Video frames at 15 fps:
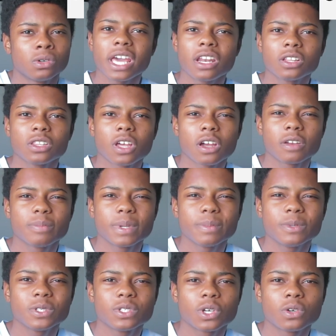and a lot of
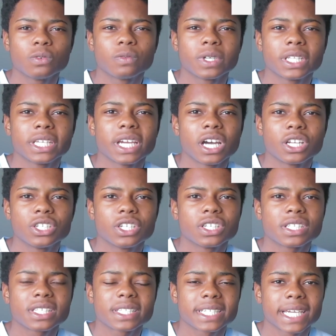people don't really
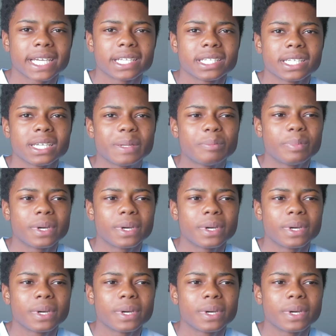understand it,